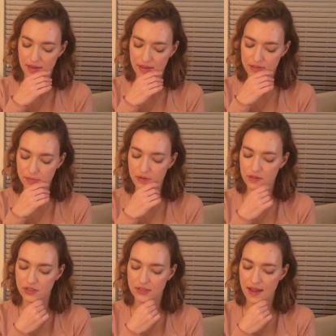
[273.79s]
It's really
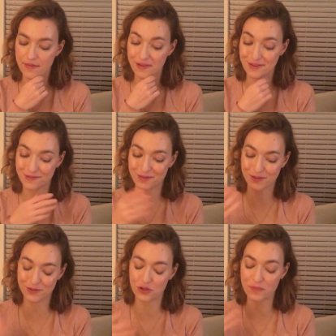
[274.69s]
just having
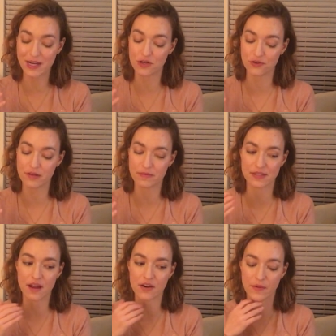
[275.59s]
too many dreams,
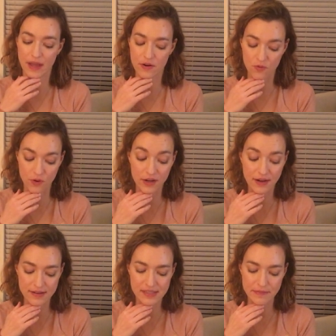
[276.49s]
not knowing how to
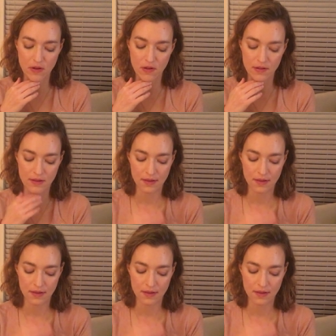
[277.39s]
organize them all.